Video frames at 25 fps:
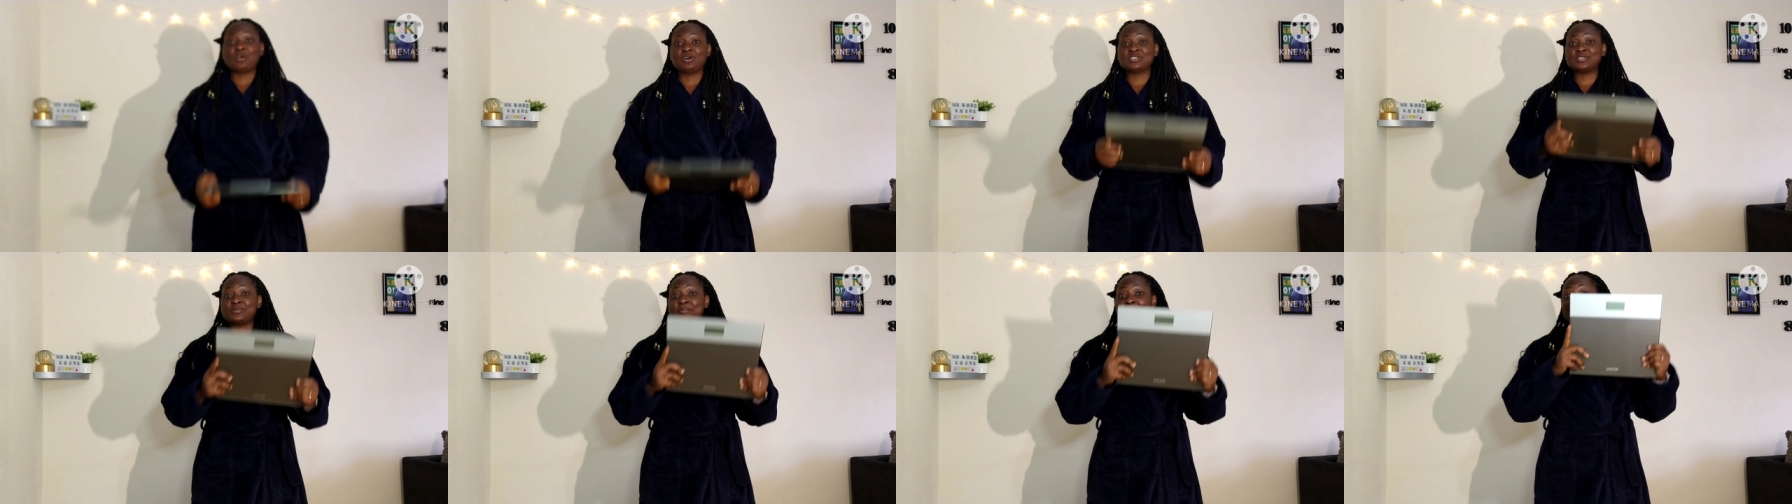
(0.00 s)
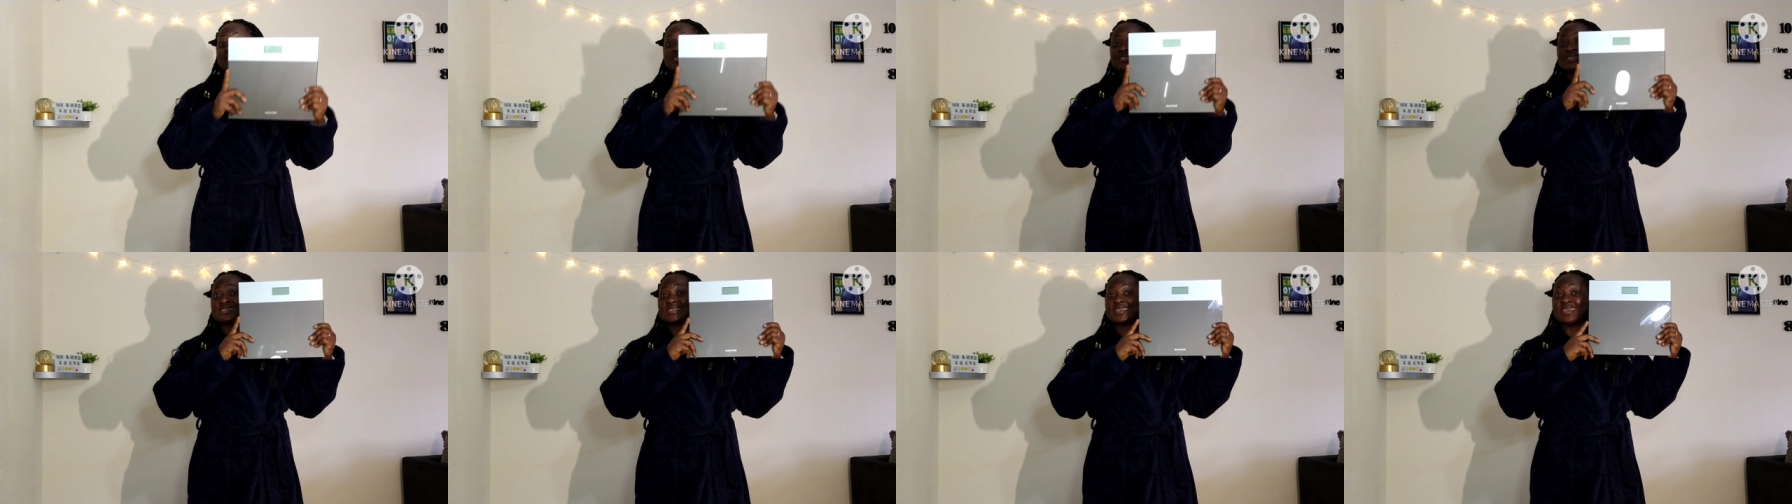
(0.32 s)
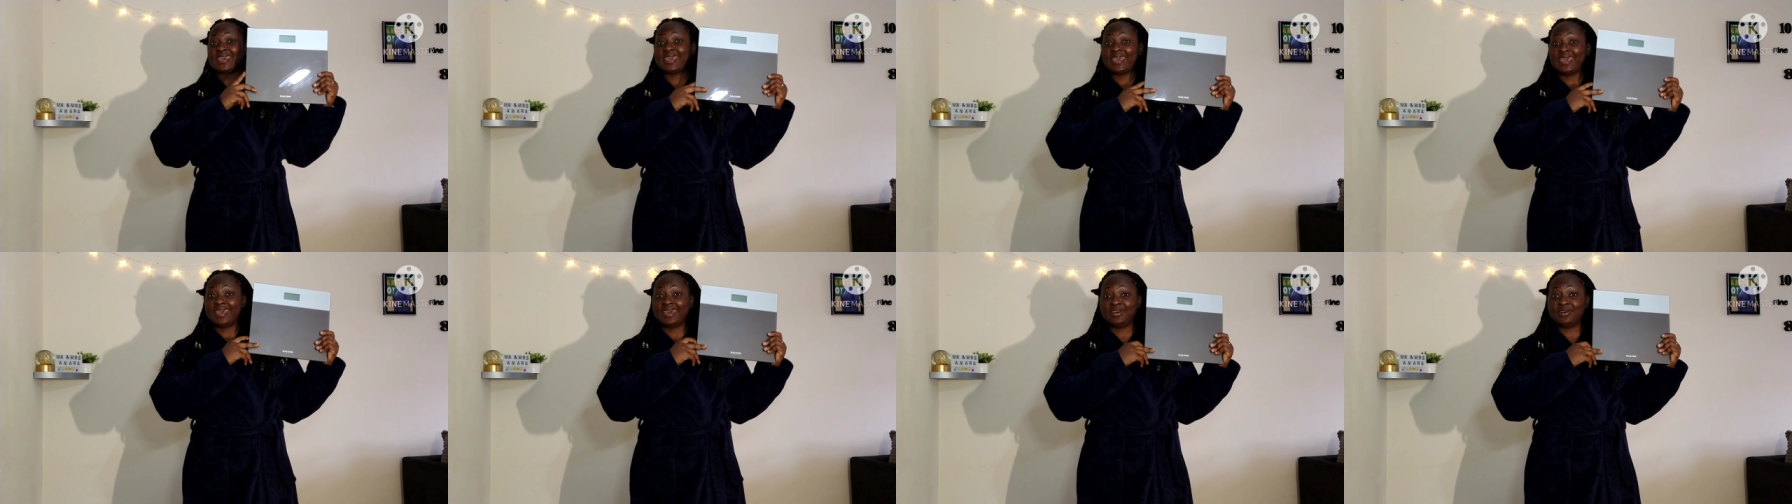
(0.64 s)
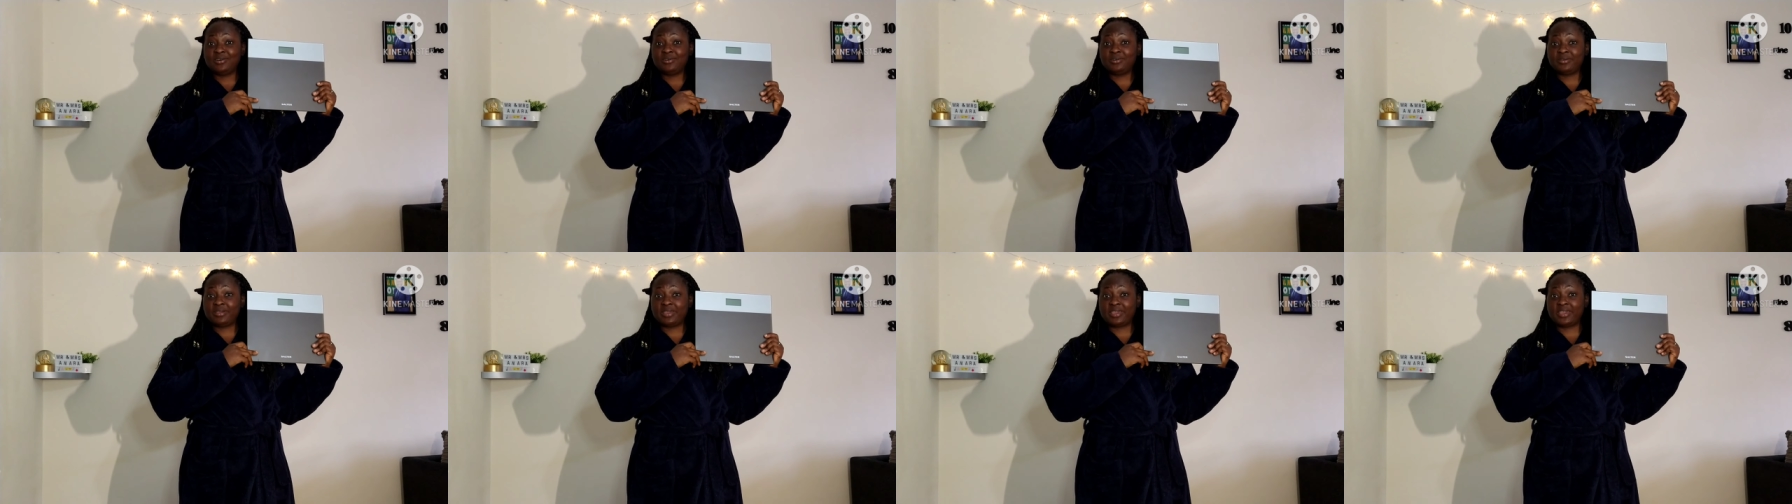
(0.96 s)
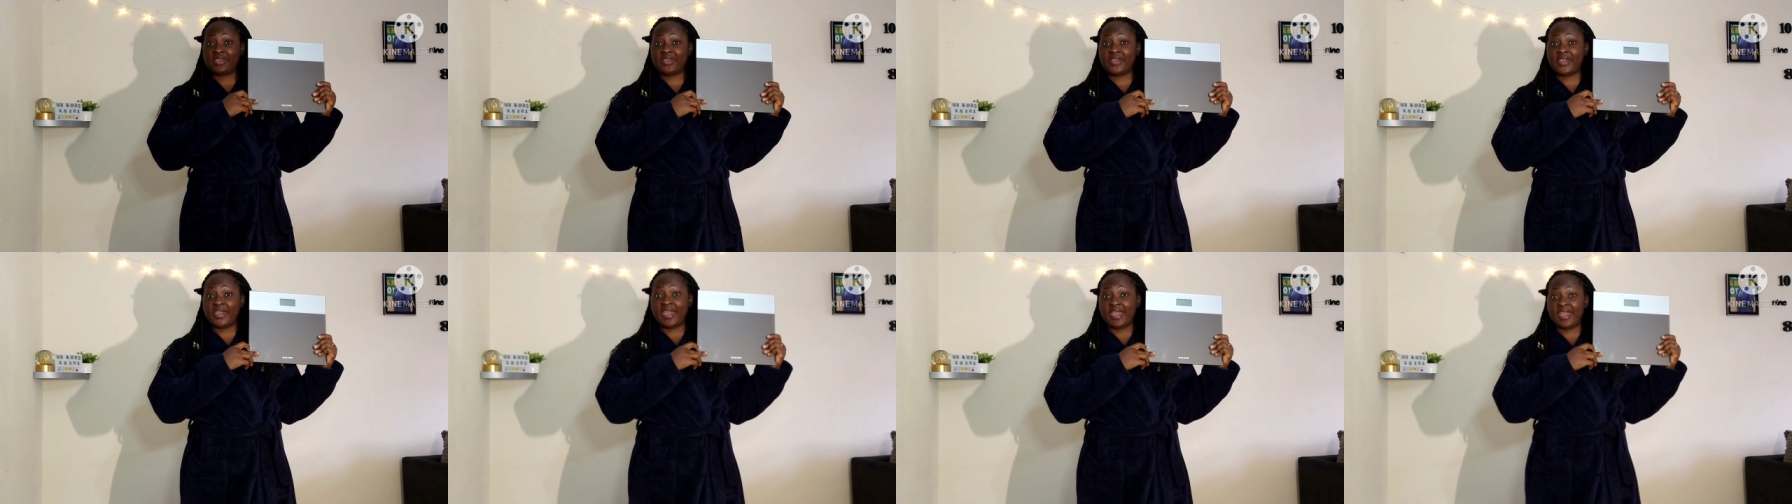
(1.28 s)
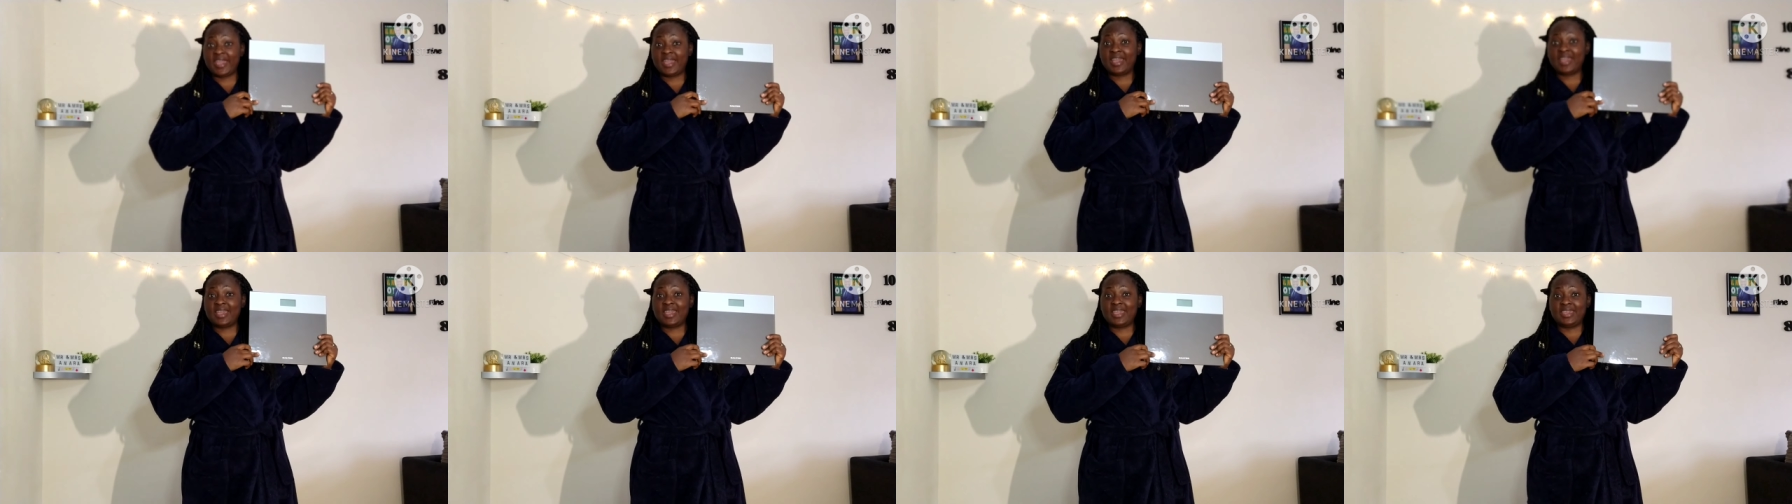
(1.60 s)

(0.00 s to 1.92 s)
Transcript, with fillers: I've got my scale here